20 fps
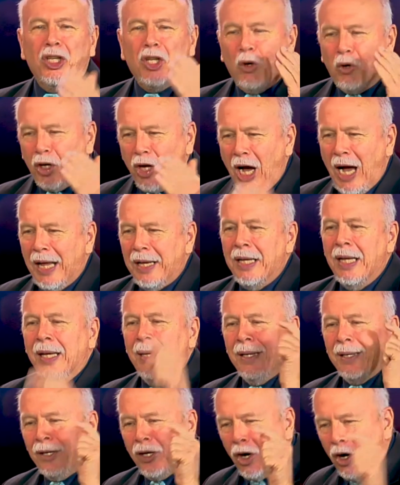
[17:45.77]
you know God
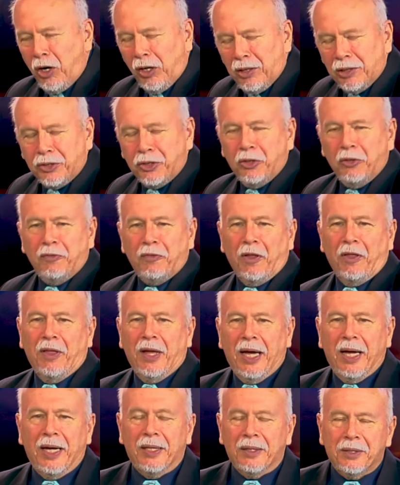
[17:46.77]
called you for
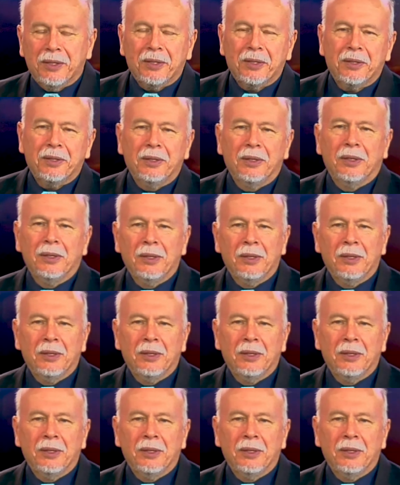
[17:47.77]
that.